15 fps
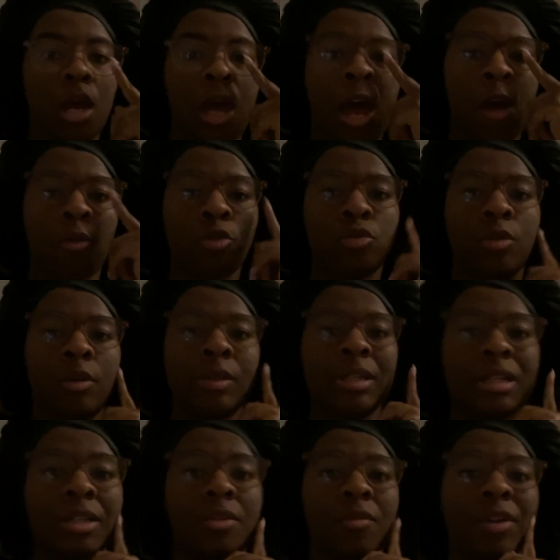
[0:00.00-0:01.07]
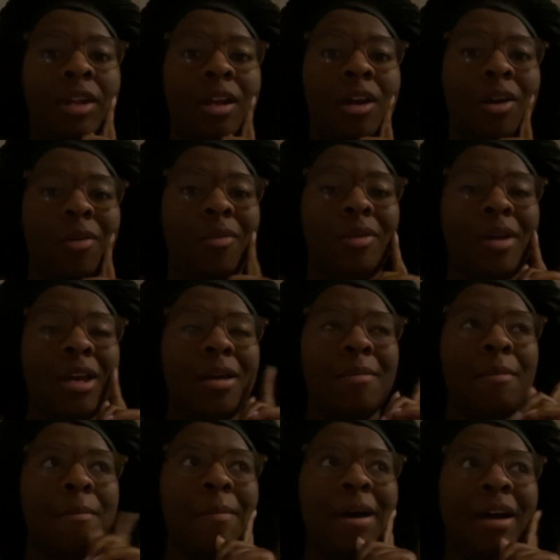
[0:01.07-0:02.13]
outro to this video
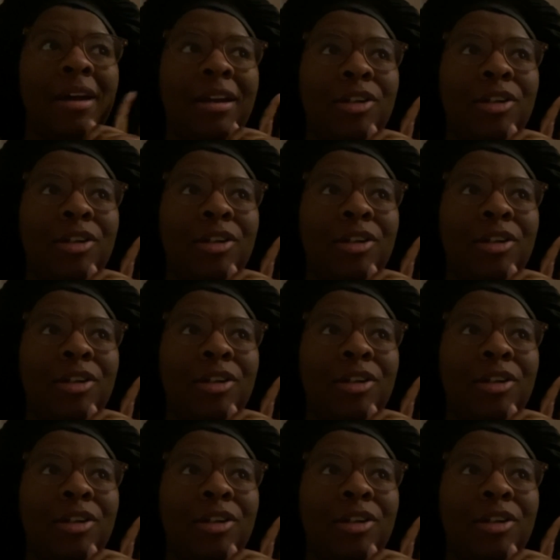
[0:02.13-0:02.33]
my